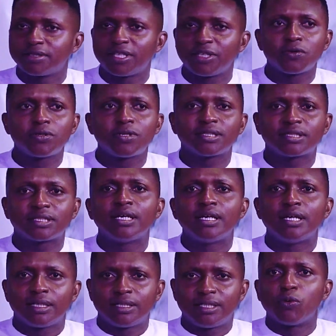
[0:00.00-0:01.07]
They know that
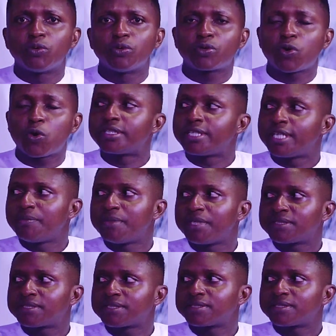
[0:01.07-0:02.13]
they will condemn
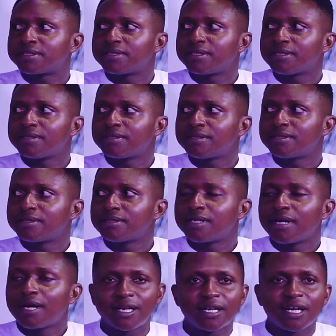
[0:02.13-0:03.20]
it,
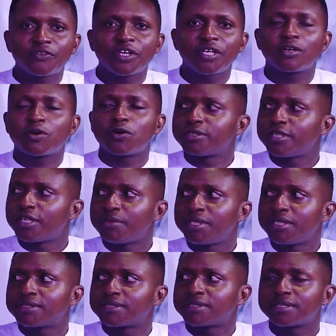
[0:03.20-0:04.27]
and after they condemn
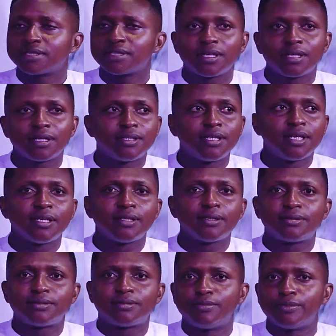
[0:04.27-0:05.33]
it, they,
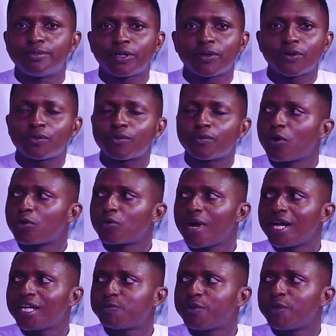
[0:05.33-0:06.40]
one
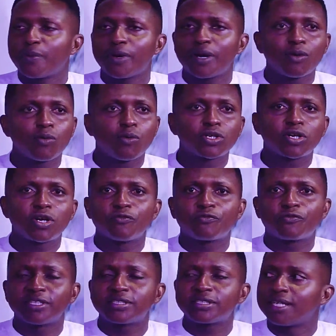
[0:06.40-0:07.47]
white paper, one
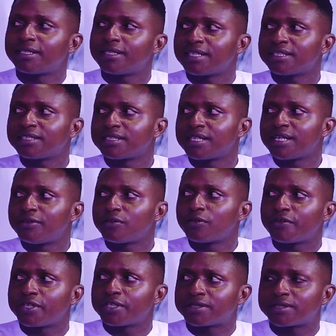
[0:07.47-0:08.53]
conference, and that is the end of
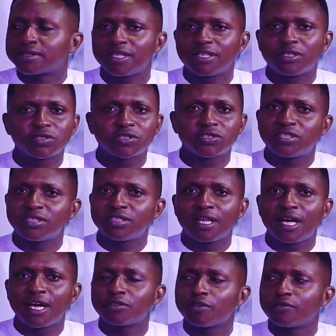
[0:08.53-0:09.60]
it. It doesn't see the
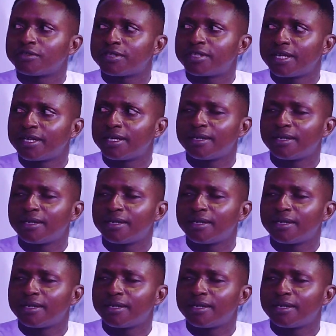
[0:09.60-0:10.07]
light of the day.